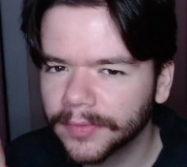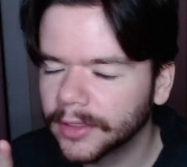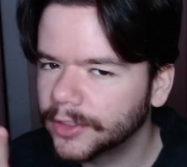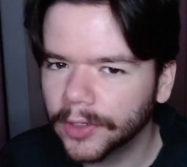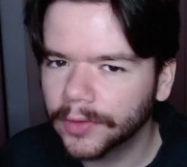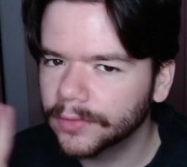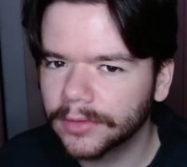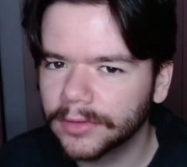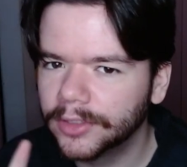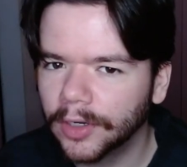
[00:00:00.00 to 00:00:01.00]
don't
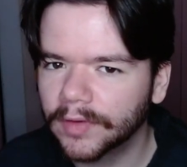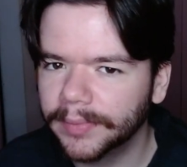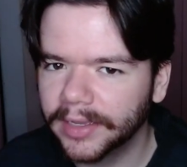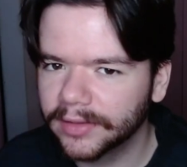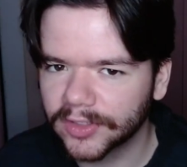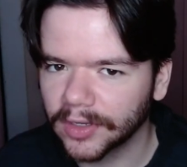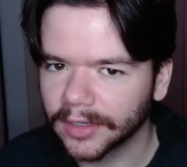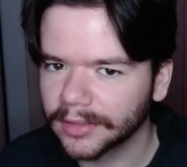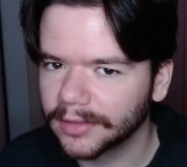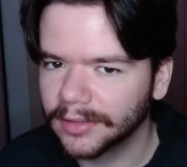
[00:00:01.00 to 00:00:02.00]
don't remake the
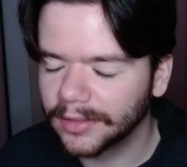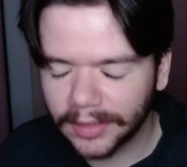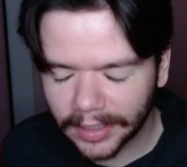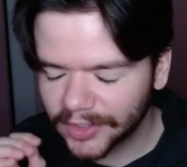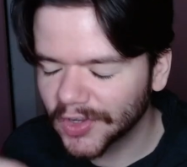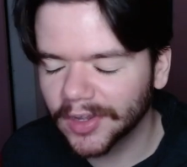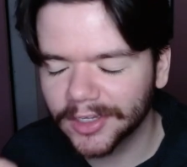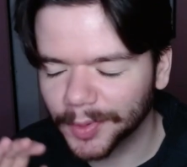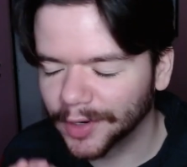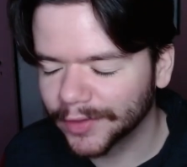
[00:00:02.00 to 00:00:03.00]
song. That song is
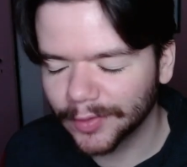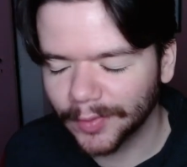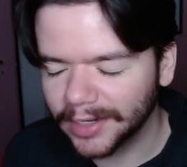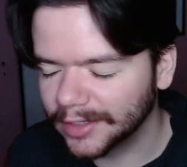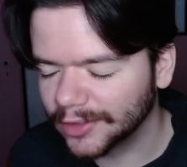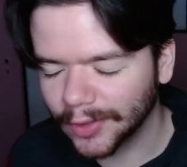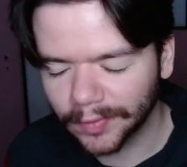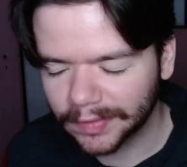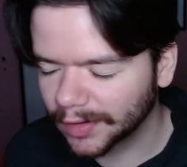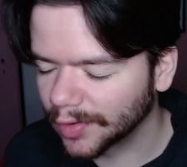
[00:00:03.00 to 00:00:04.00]
perfect the way it is. Don't
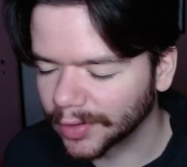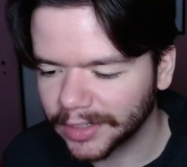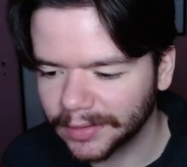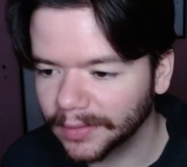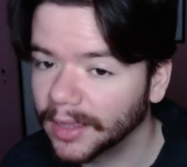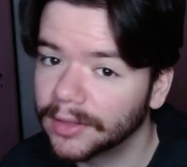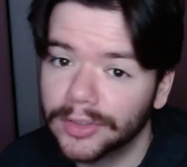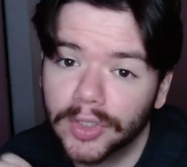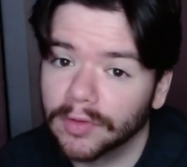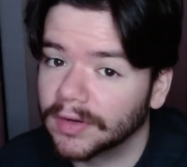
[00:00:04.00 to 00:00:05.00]
re-record it.
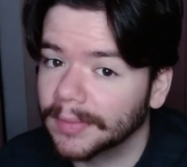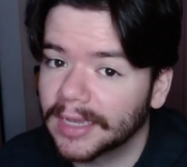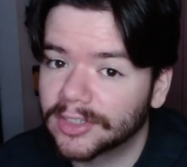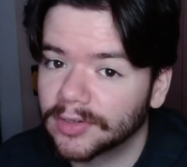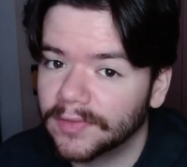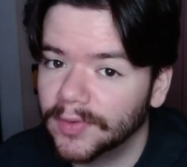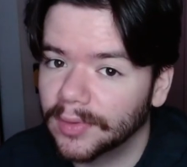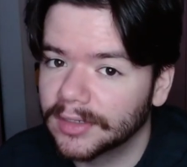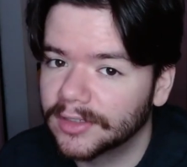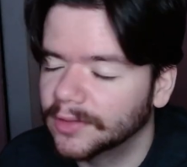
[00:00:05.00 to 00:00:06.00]
You could remaster it if you
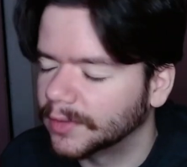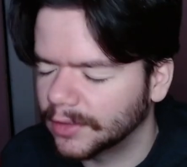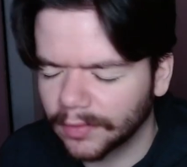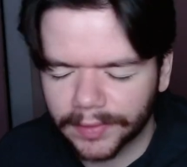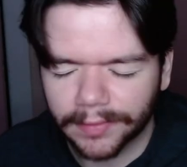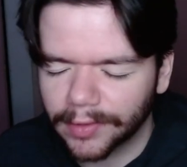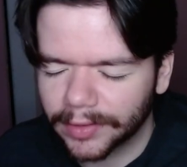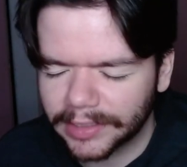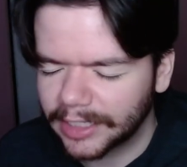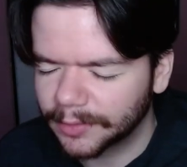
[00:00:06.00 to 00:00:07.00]
wanted to, but don't
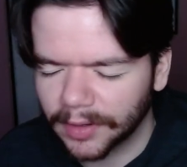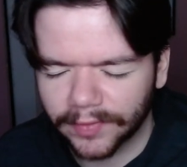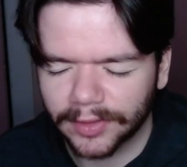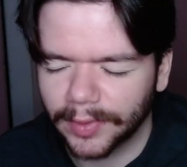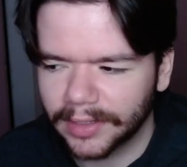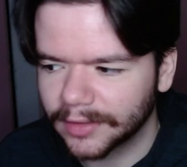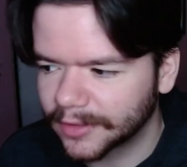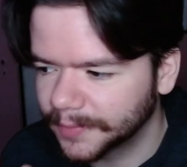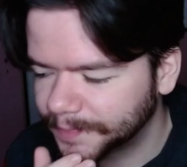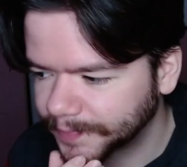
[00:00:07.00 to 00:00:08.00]
re-record it. It's perfect the way it is.
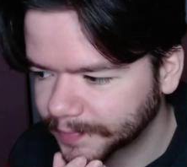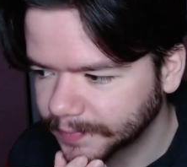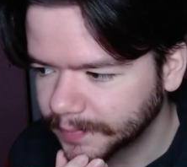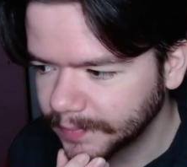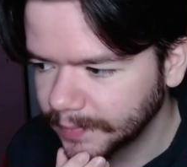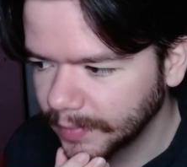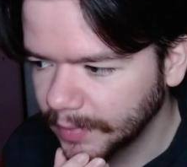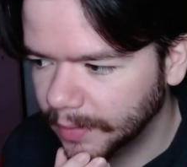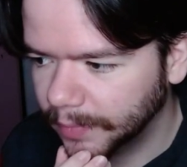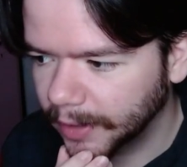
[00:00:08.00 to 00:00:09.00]

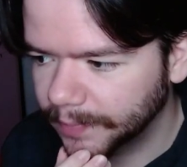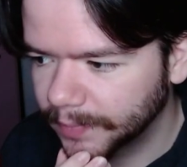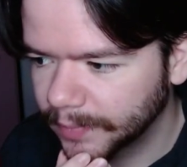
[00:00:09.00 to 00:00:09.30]
But